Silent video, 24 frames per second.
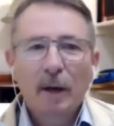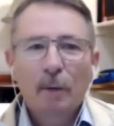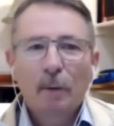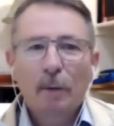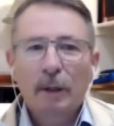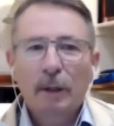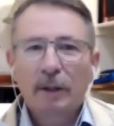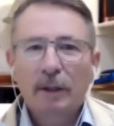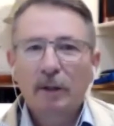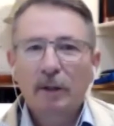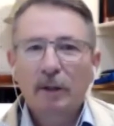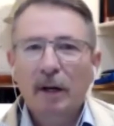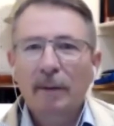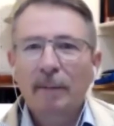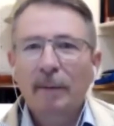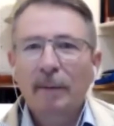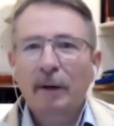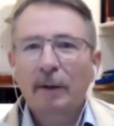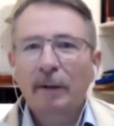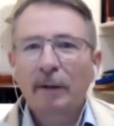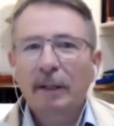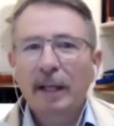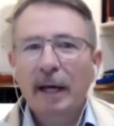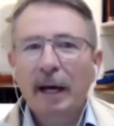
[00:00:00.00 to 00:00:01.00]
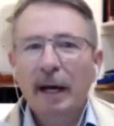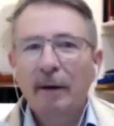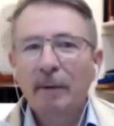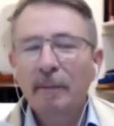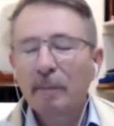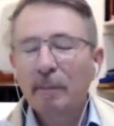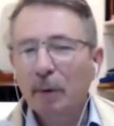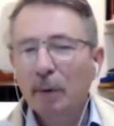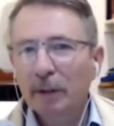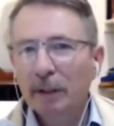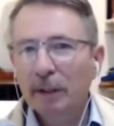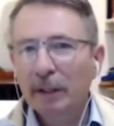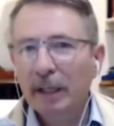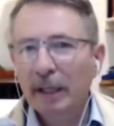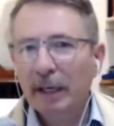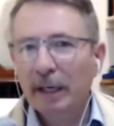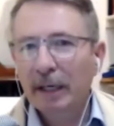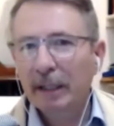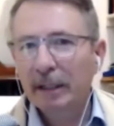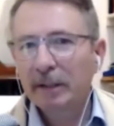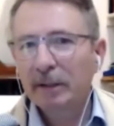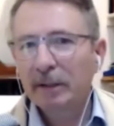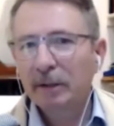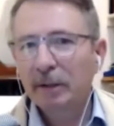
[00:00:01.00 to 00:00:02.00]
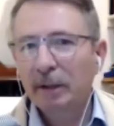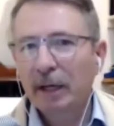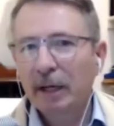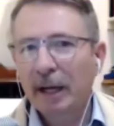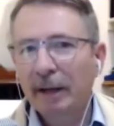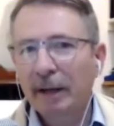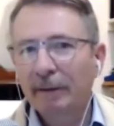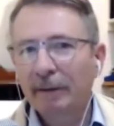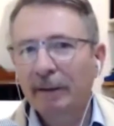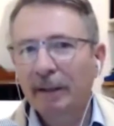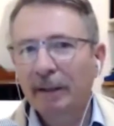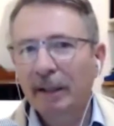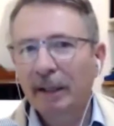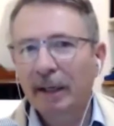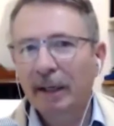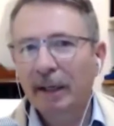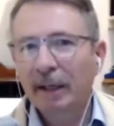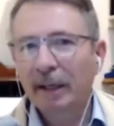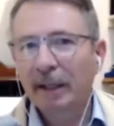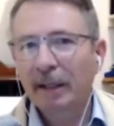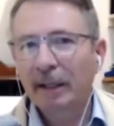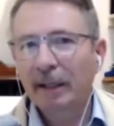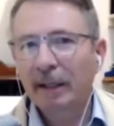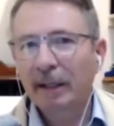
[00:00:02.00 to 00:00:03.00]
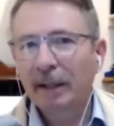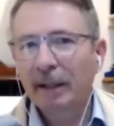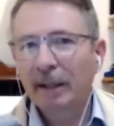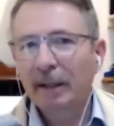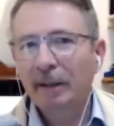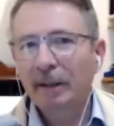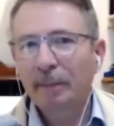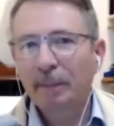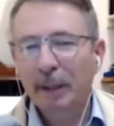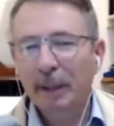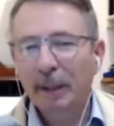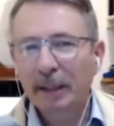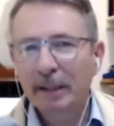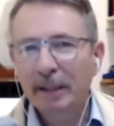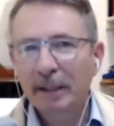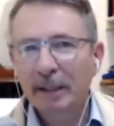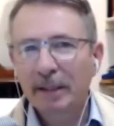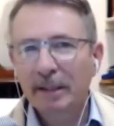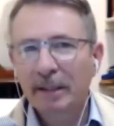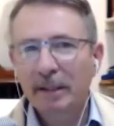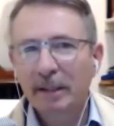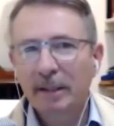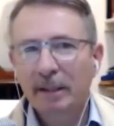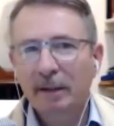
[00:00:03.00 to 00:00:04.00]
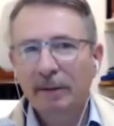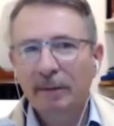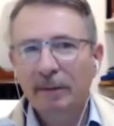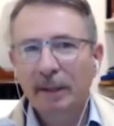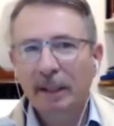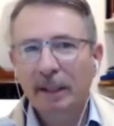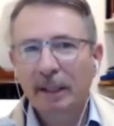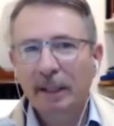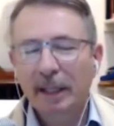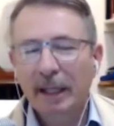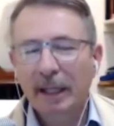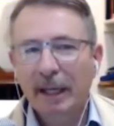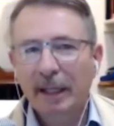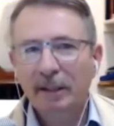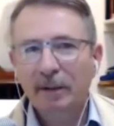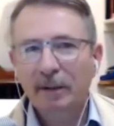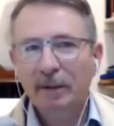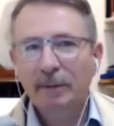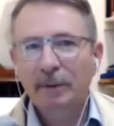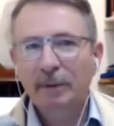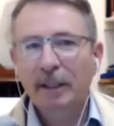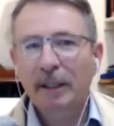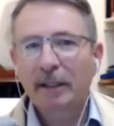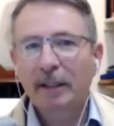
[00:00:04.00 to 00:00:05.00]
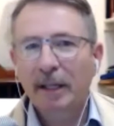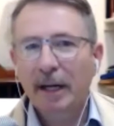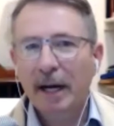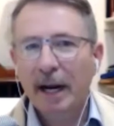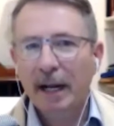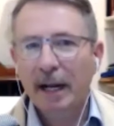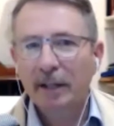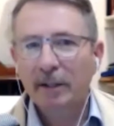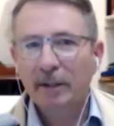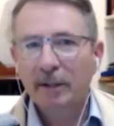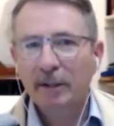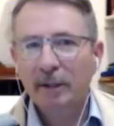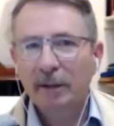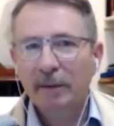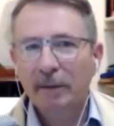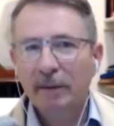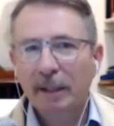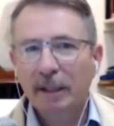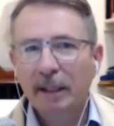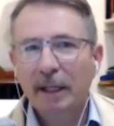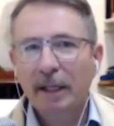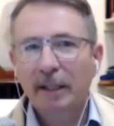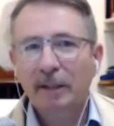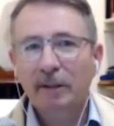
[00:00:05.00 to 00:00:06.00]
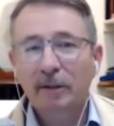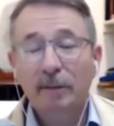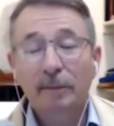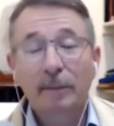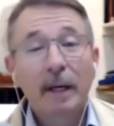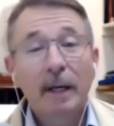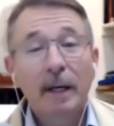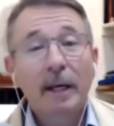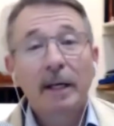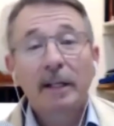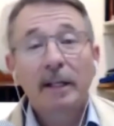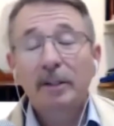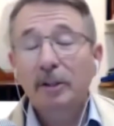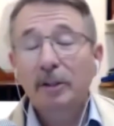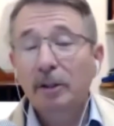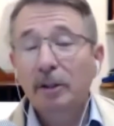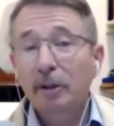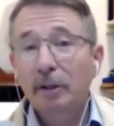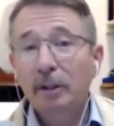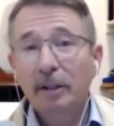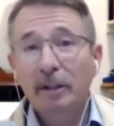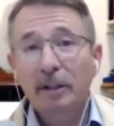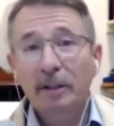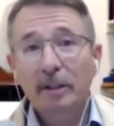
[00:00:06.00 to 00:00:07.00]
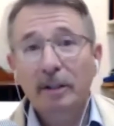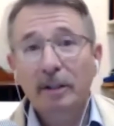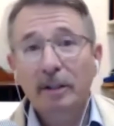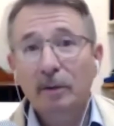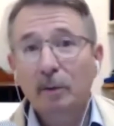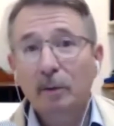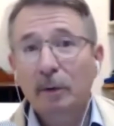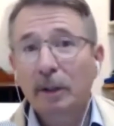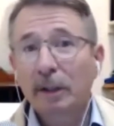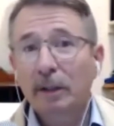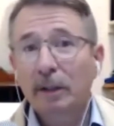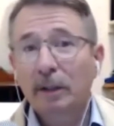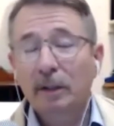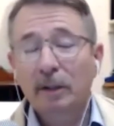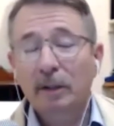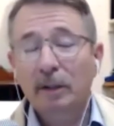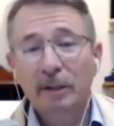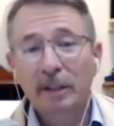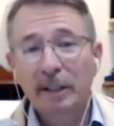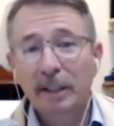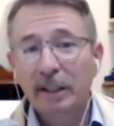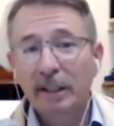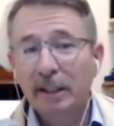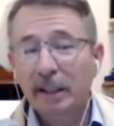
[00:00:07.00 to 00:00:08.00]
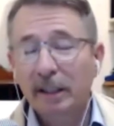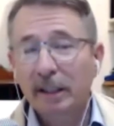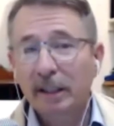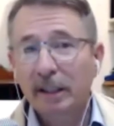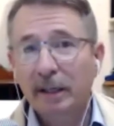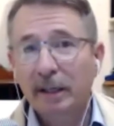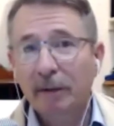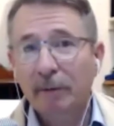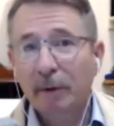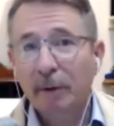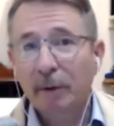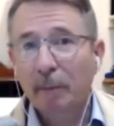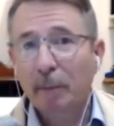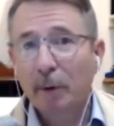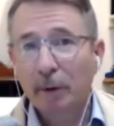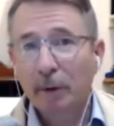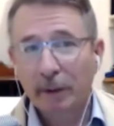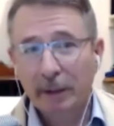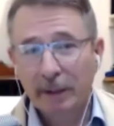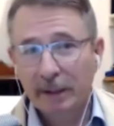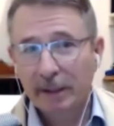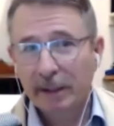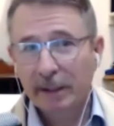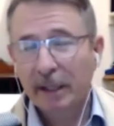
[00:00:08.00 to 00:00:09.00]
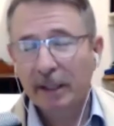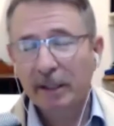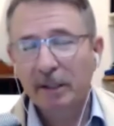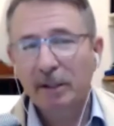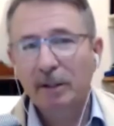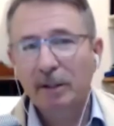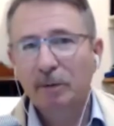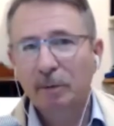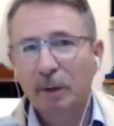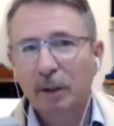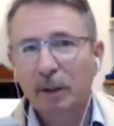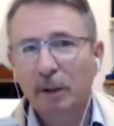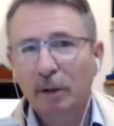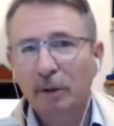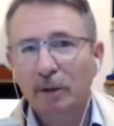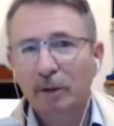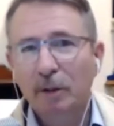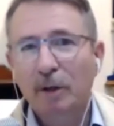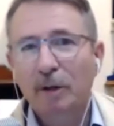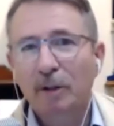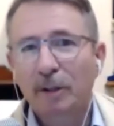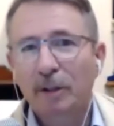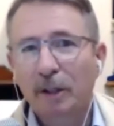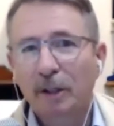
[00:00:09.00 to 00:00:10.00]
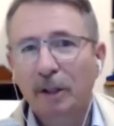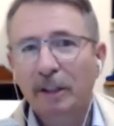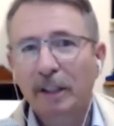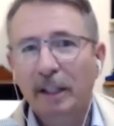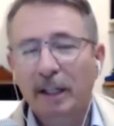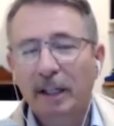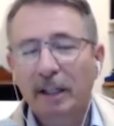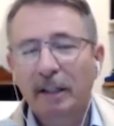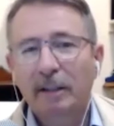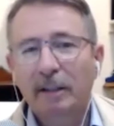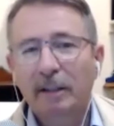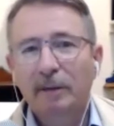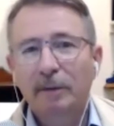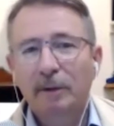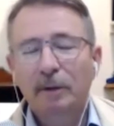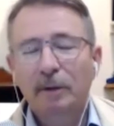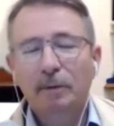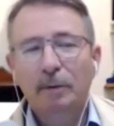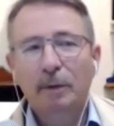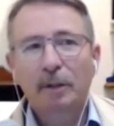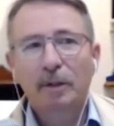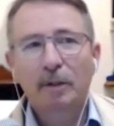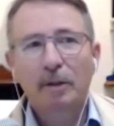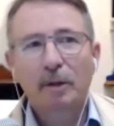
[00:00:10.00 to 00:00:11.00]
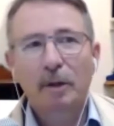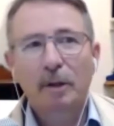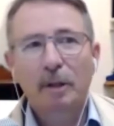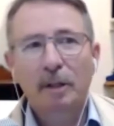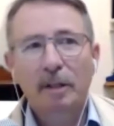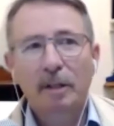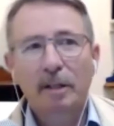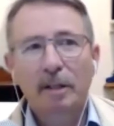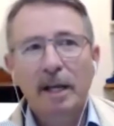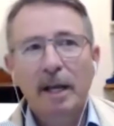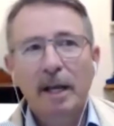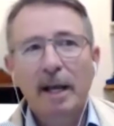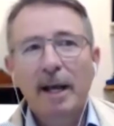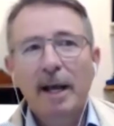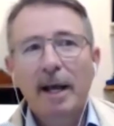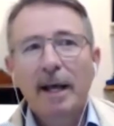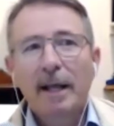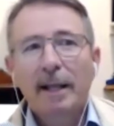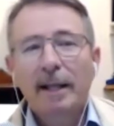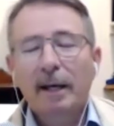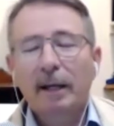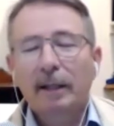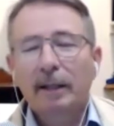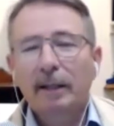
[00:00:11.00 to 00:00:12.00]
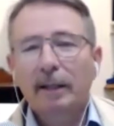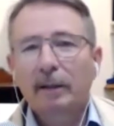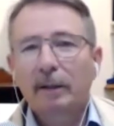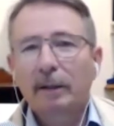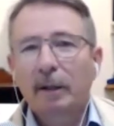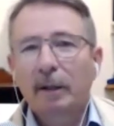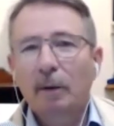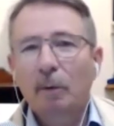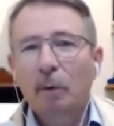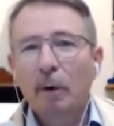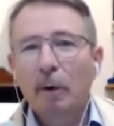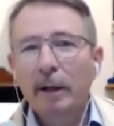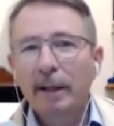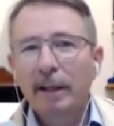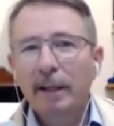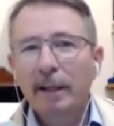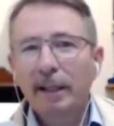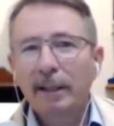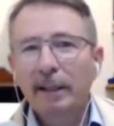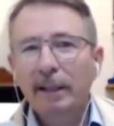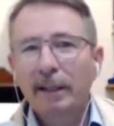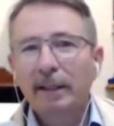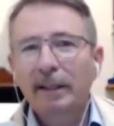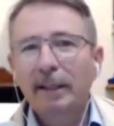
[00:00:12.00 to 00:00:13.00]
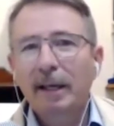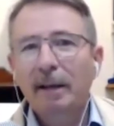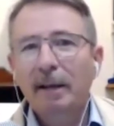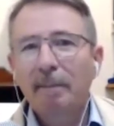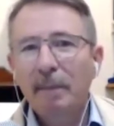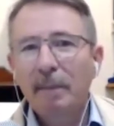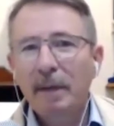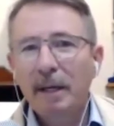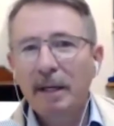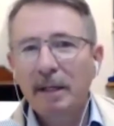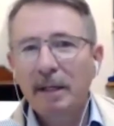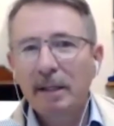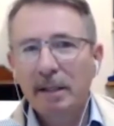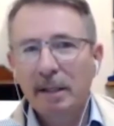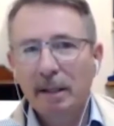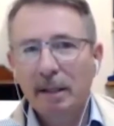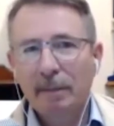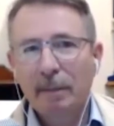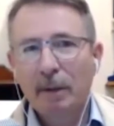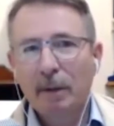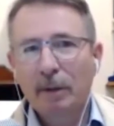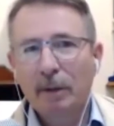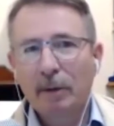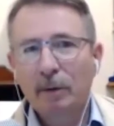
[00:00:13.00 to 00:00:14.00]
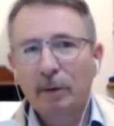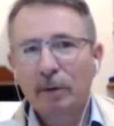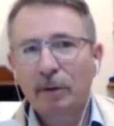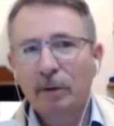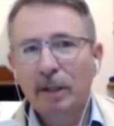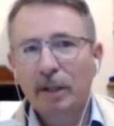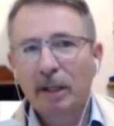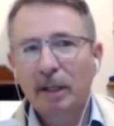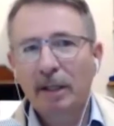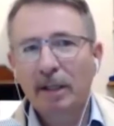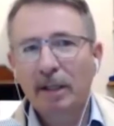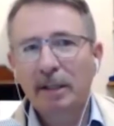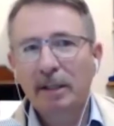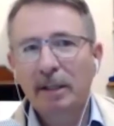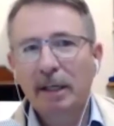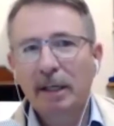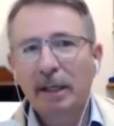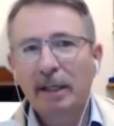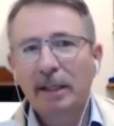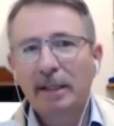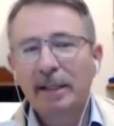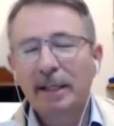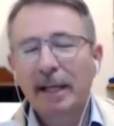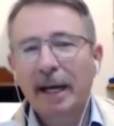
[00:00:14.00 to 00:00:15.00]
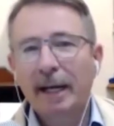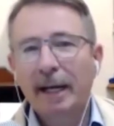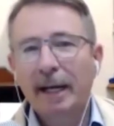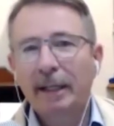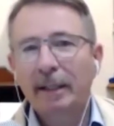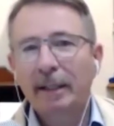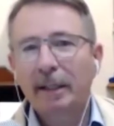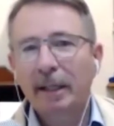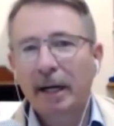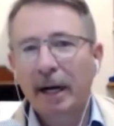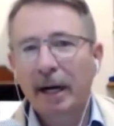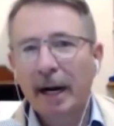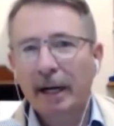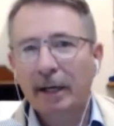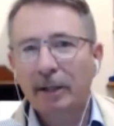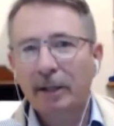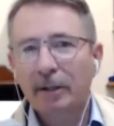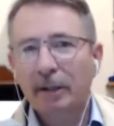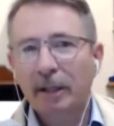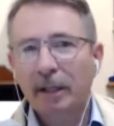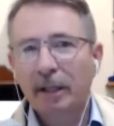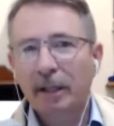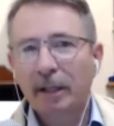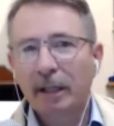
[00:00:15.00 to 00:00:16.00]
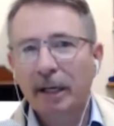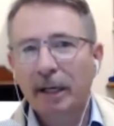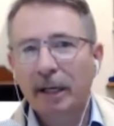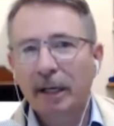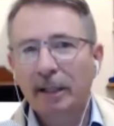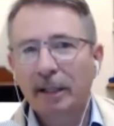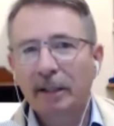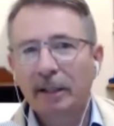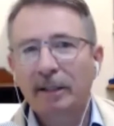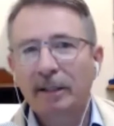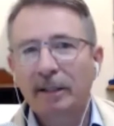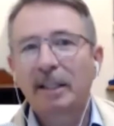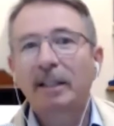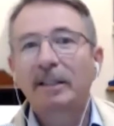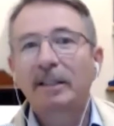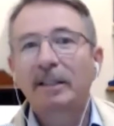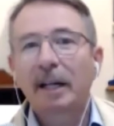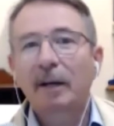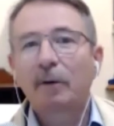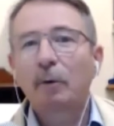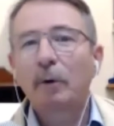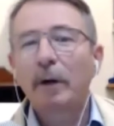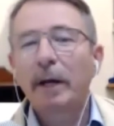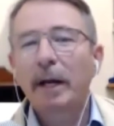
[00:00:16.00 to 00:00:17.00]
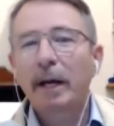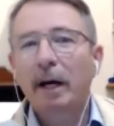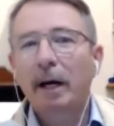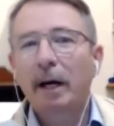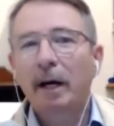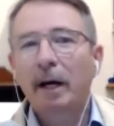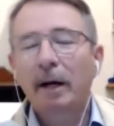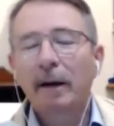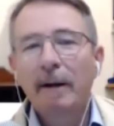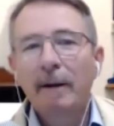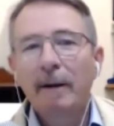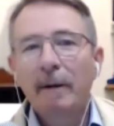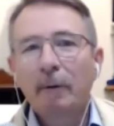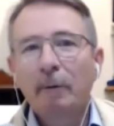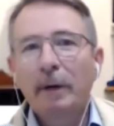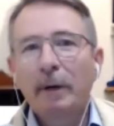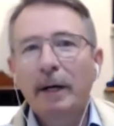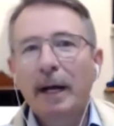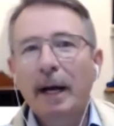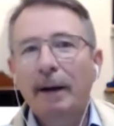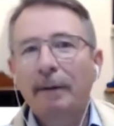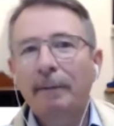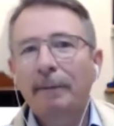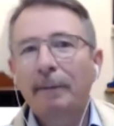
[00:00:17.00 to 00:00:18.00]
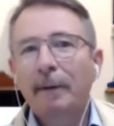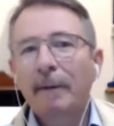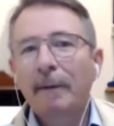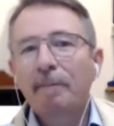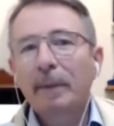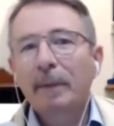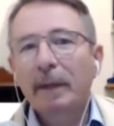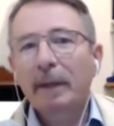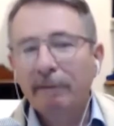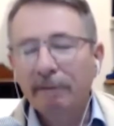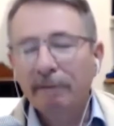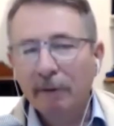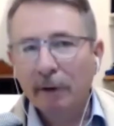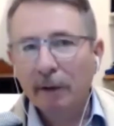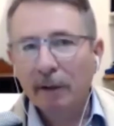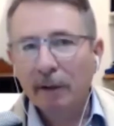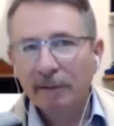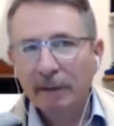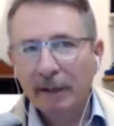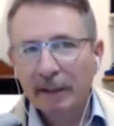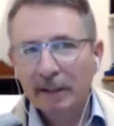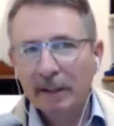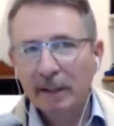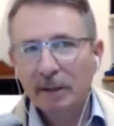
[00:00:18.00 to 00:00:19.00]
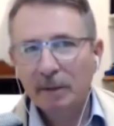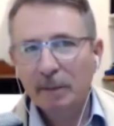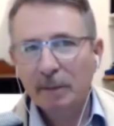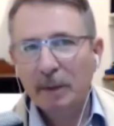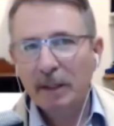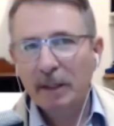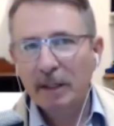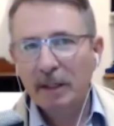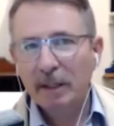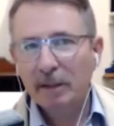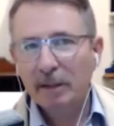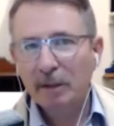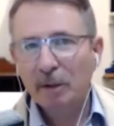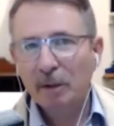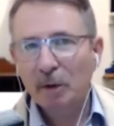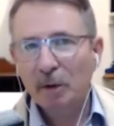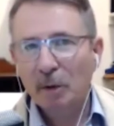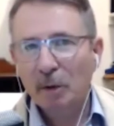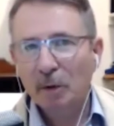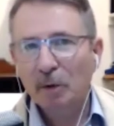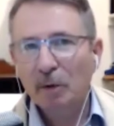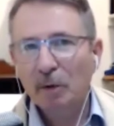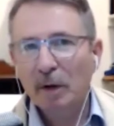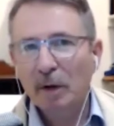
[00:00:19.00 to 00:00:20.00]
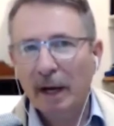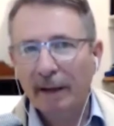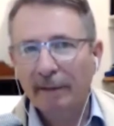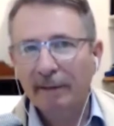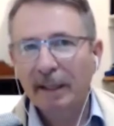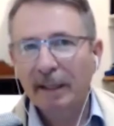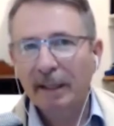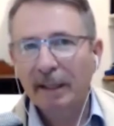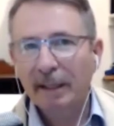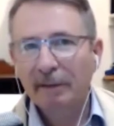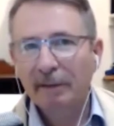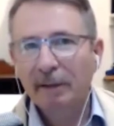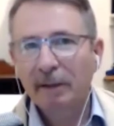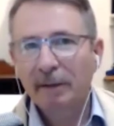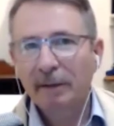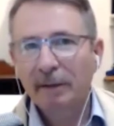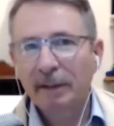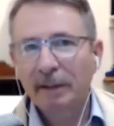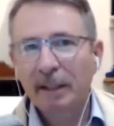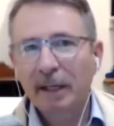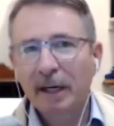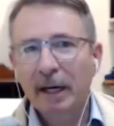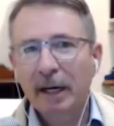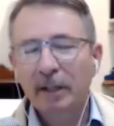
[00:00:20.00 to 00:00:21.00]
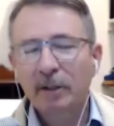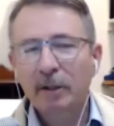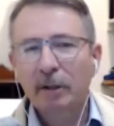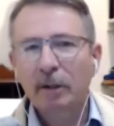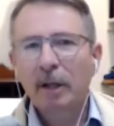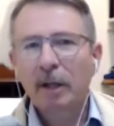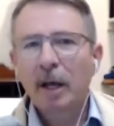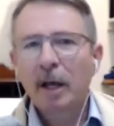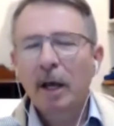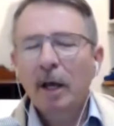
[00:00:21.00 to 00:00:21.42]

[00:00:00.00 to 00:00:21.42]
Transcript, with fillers: We talk about how important it is to have the, the, the presence of the classroom, the interaction of the classroom. Students will consistently report these days, because we're also conducting interviews with students, that the one thing that they miss the most is, is that interaction in the classroom. It seems like we are, we have evolved as a species to, to have that level of interaction.